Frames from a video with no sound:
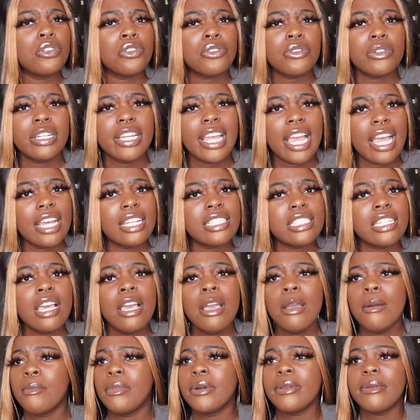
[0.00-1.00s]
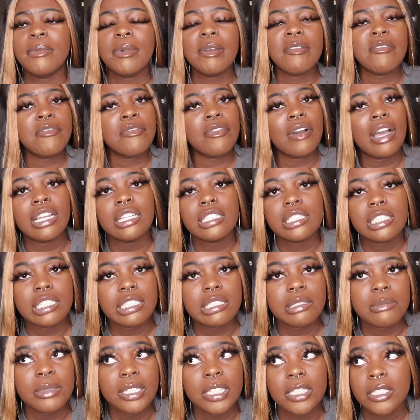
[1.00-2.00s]
three ads, put them every five to
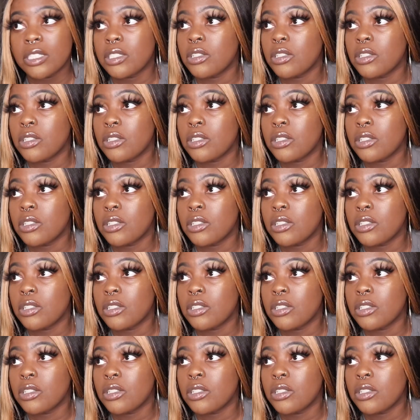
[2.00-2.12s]
six minutes.